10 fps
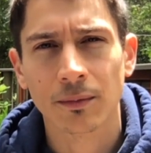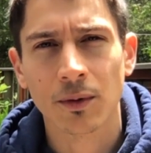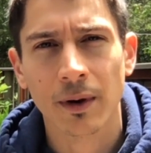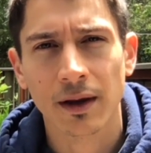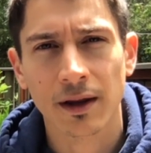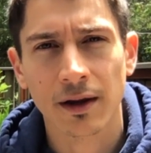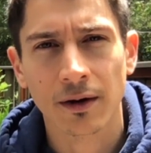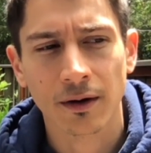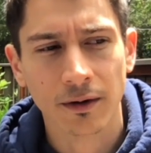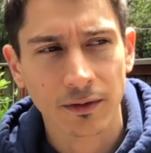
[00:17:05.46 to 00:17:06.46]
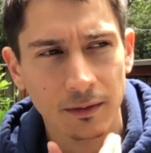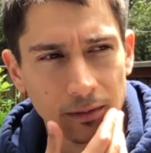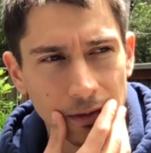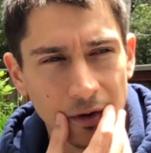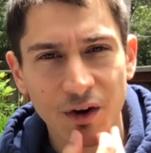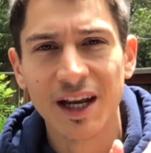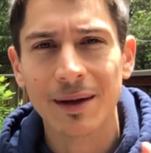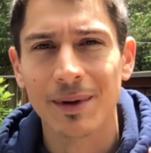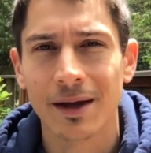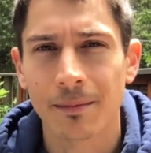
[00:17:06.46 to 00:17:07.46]
you might hear
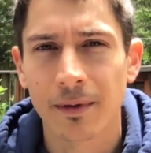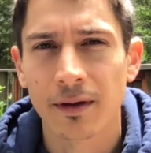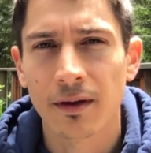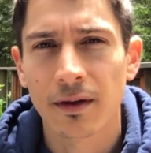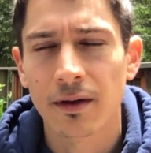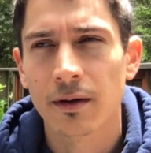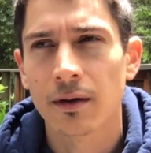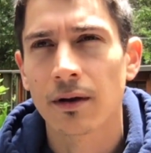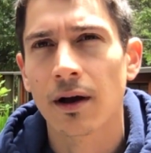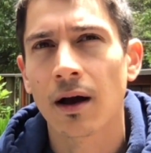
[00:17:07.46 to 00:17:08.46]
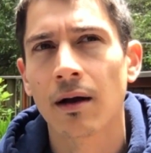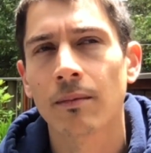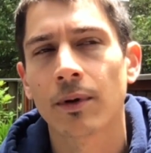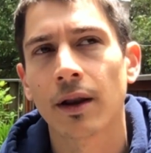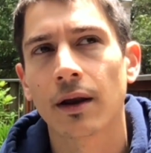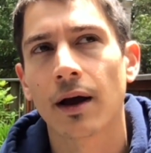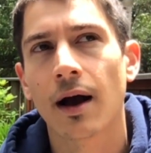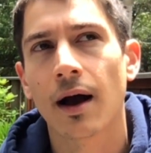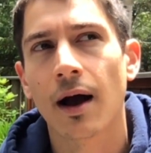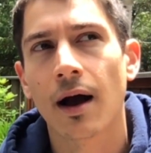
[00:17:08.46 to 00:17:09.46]
green meme, but
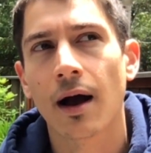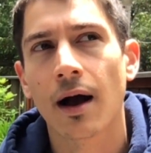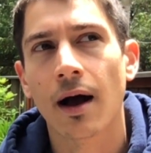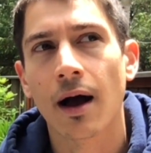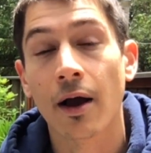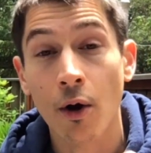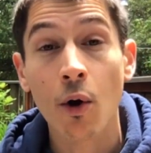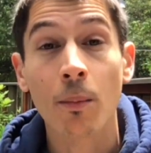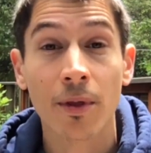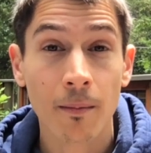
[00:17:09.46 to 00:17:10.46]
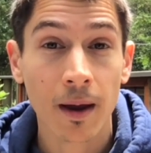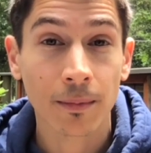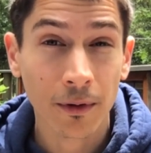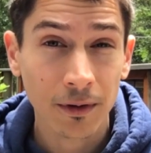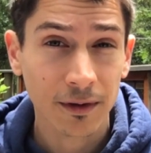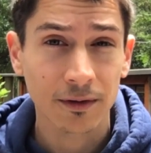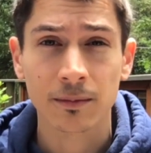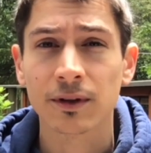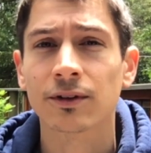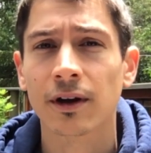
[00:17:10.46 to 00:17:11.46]
I hope that my pluralism
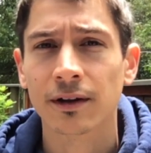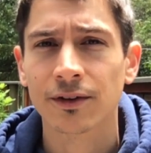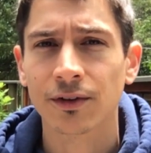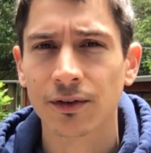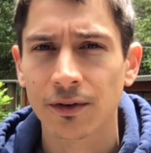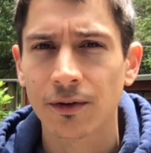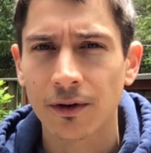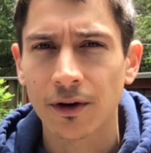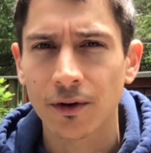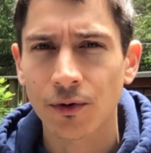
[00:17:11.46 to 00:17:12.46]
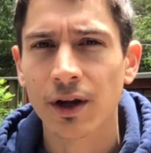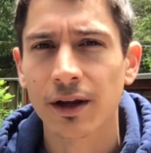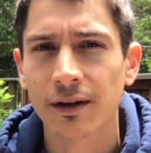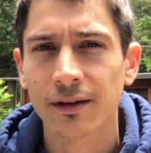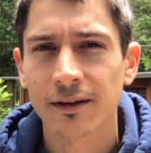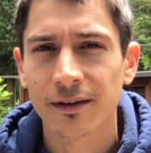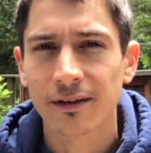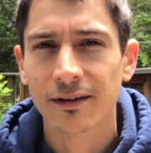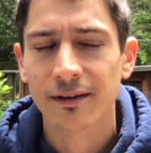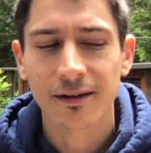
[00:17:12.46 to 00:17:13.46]
is not just a green
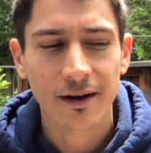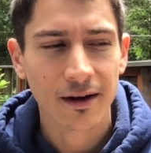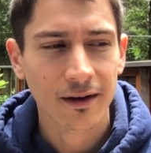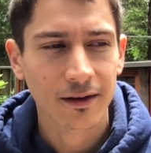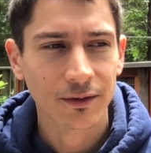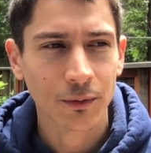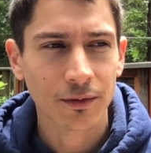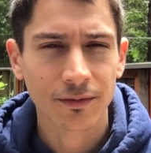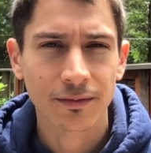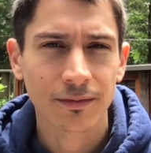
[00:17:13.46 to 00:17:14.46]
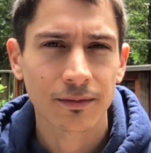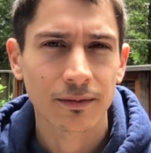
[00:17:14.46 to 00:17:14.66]
sort of